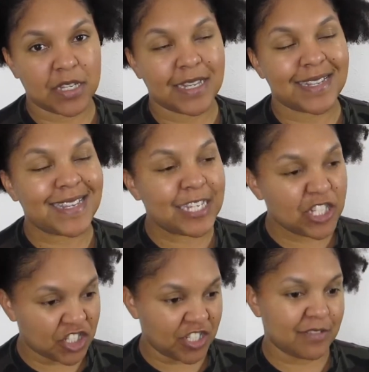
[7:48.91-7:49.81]

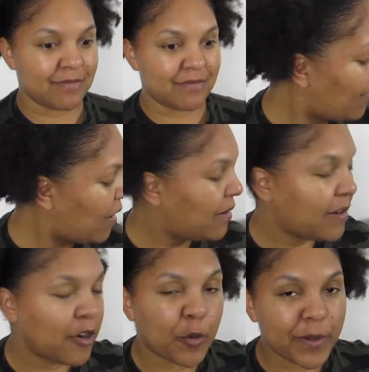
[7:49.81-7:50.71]

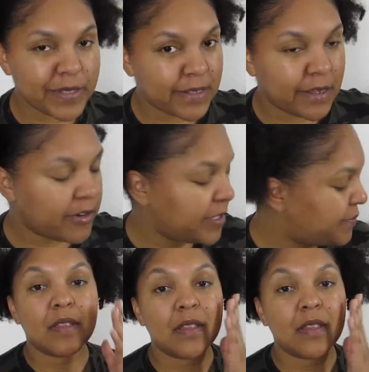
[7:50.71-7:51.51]
I hope I said that right.